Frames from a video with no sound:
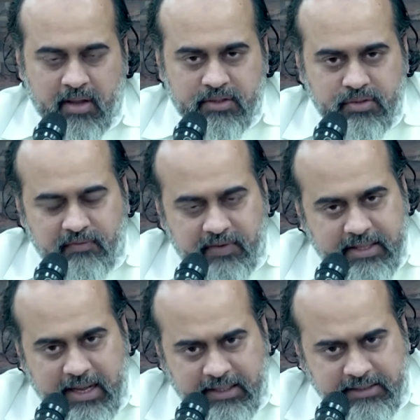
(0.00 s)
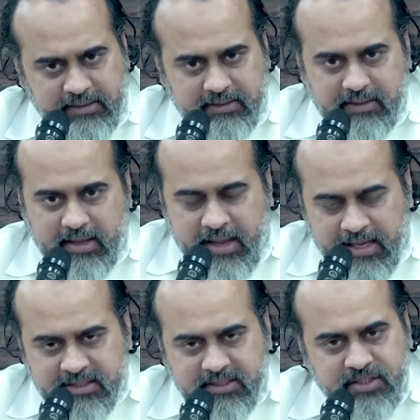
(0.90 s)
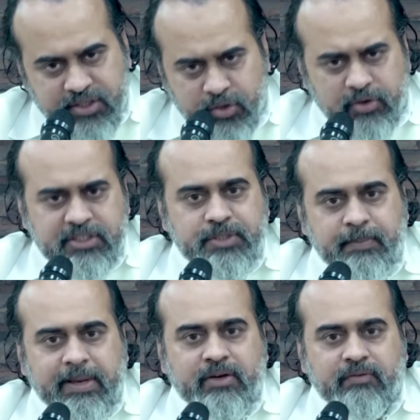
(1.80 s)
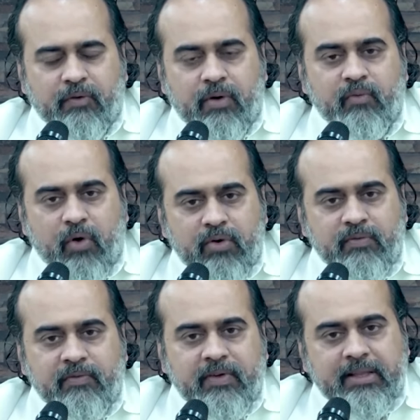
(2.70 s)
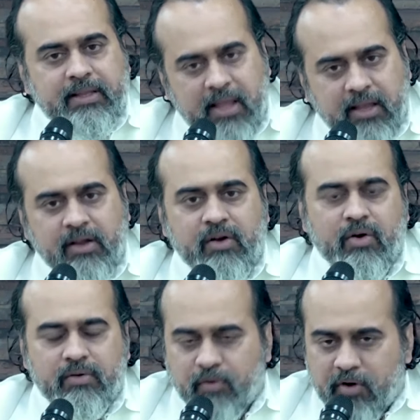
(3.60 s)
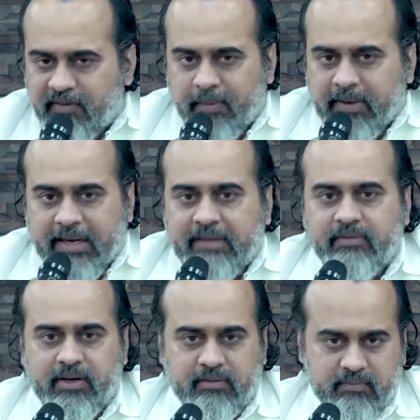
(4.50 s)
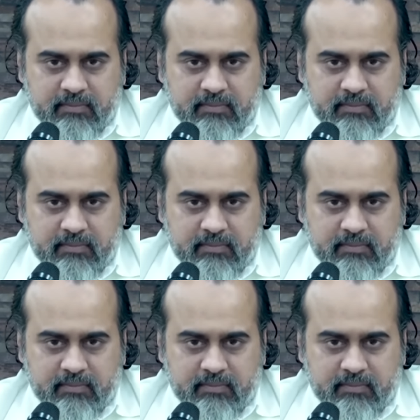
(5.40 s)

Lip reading: So Vedanta has zero respect for what we think or what we believe in.